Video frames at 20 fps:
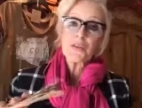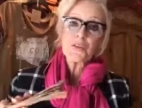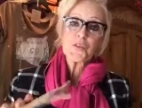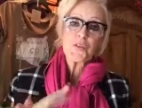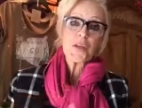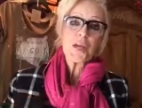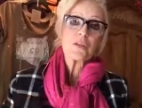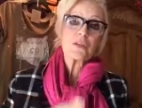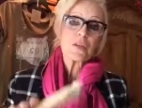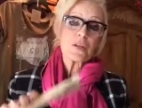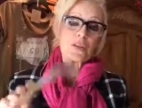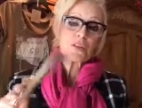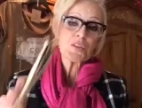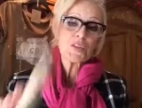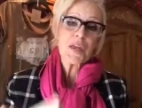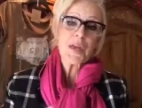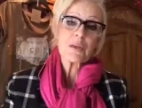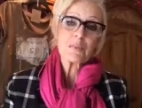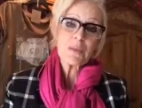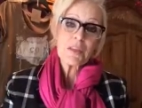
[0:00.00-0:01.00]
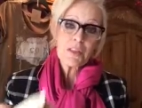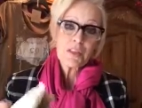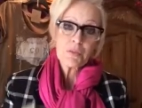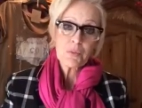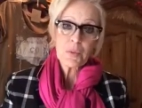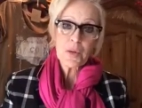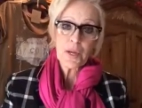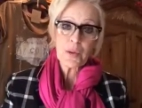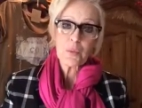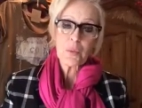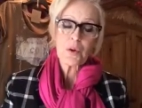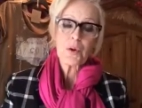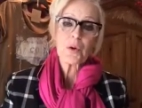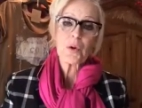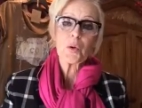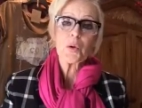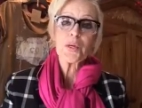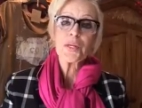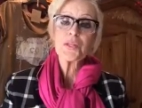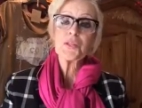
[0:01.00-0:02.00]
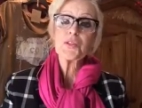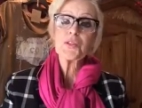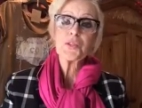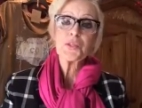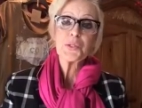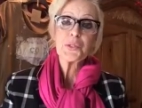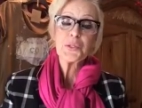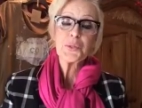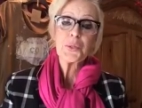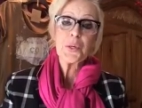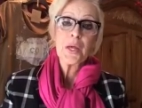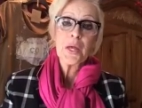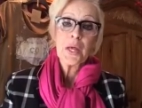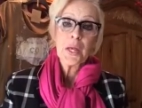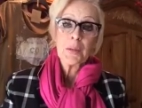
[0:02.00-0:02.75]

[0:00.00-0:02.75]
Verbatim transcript: so, segment three, we're going to